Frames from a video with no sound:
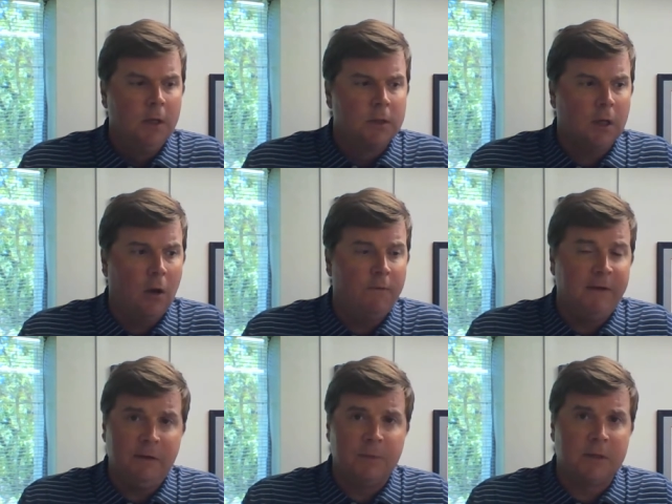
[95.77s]
So
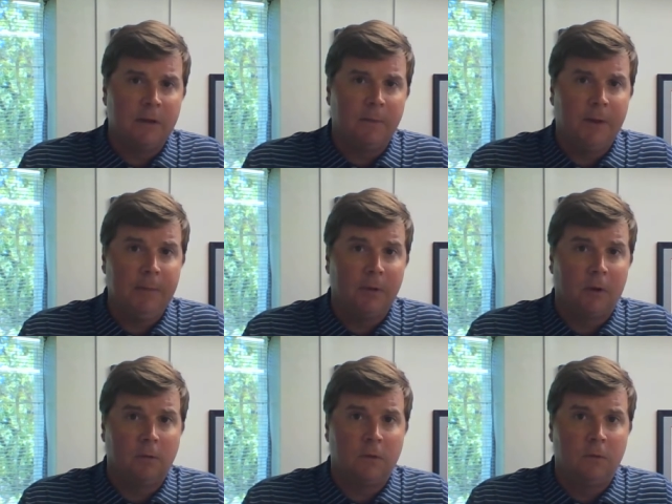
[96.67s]
50% of the people
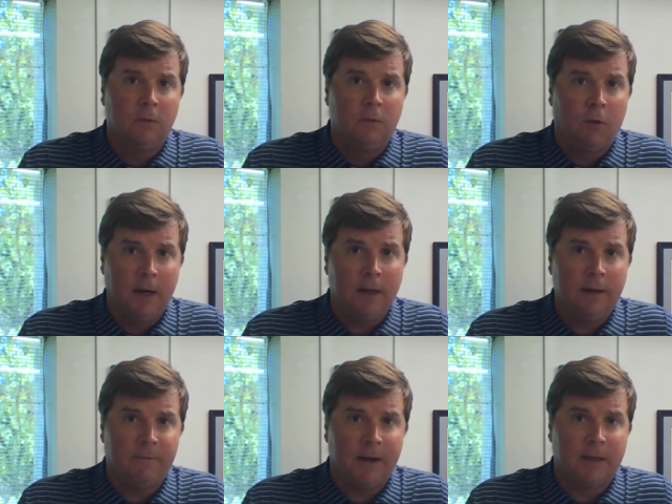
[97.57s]
are greatly
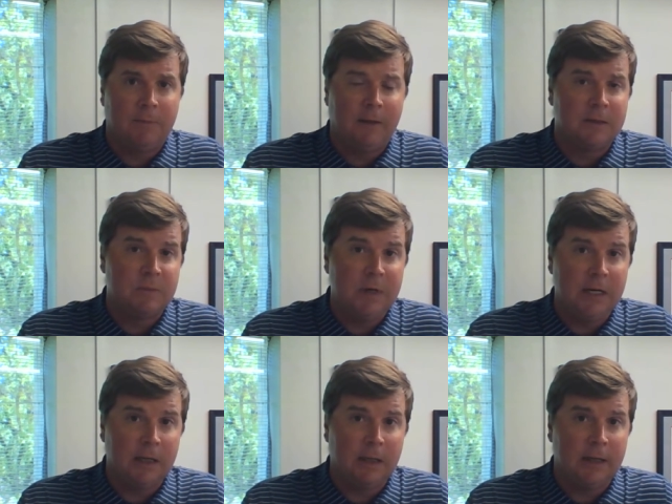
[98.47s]
affected by this
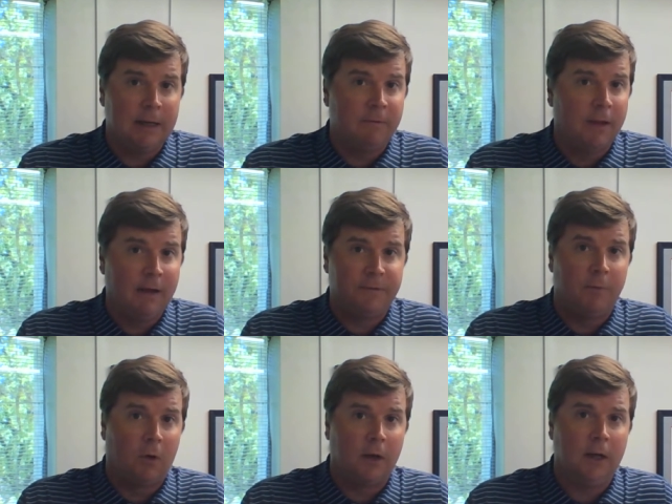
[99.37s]
immediately and have left the
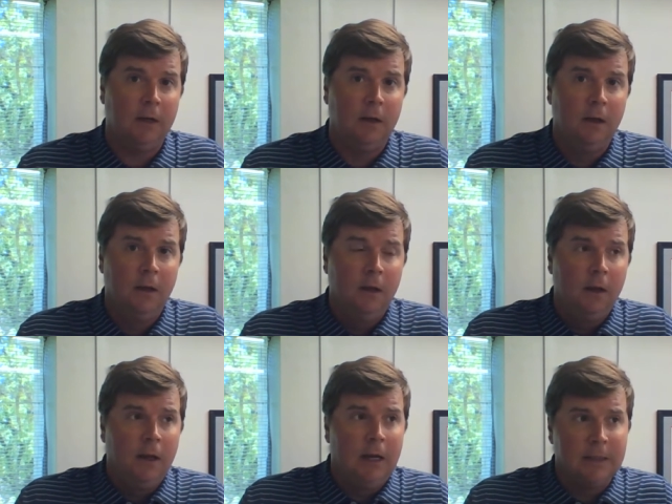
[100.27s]
market.
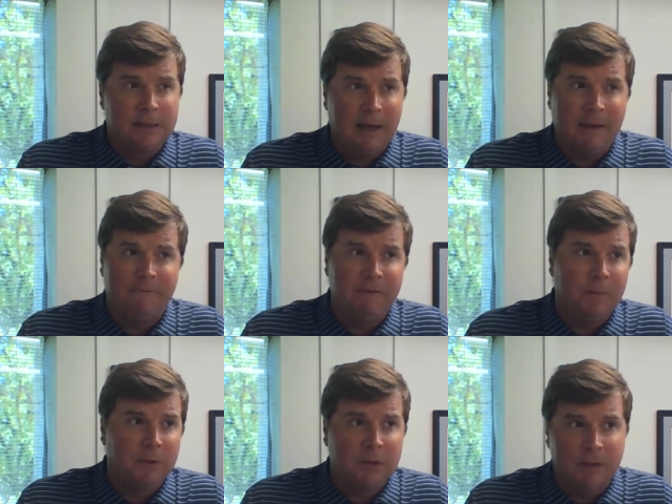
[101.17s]
Inside that
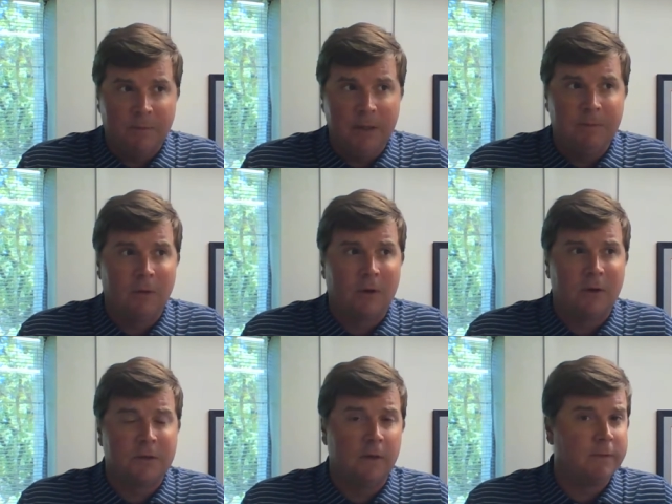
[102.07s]
50% of people are
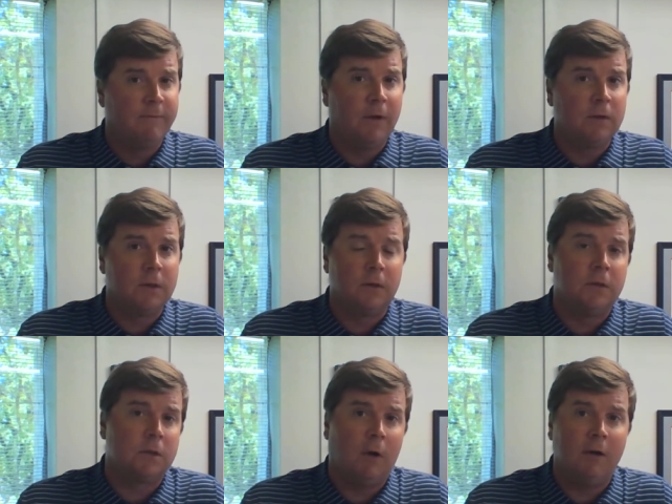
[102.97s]
also some folks that are
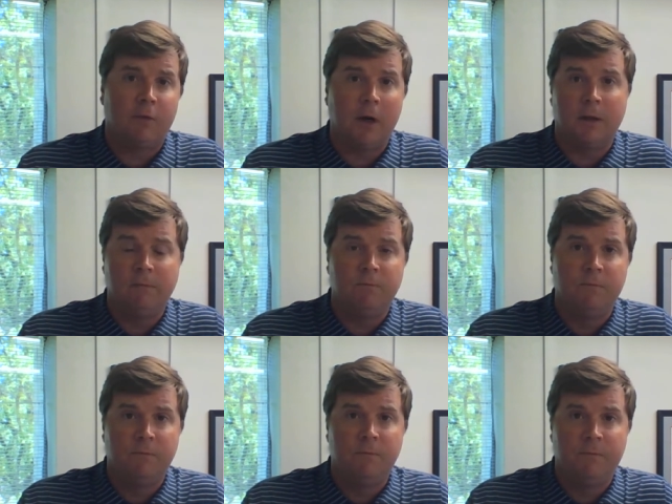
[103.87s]
just quite frankly
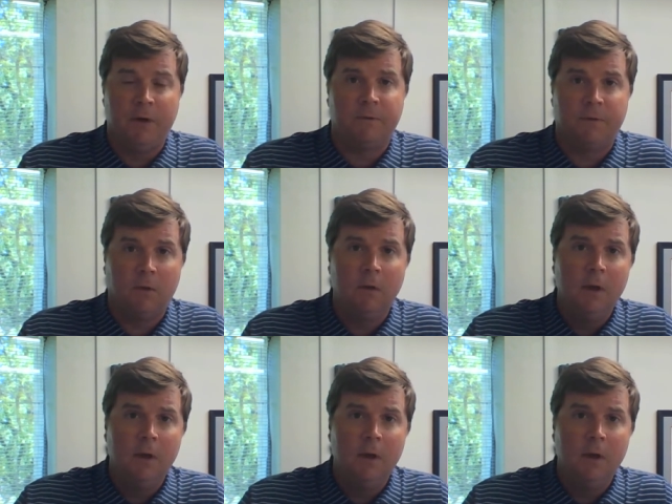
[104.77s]
fearful.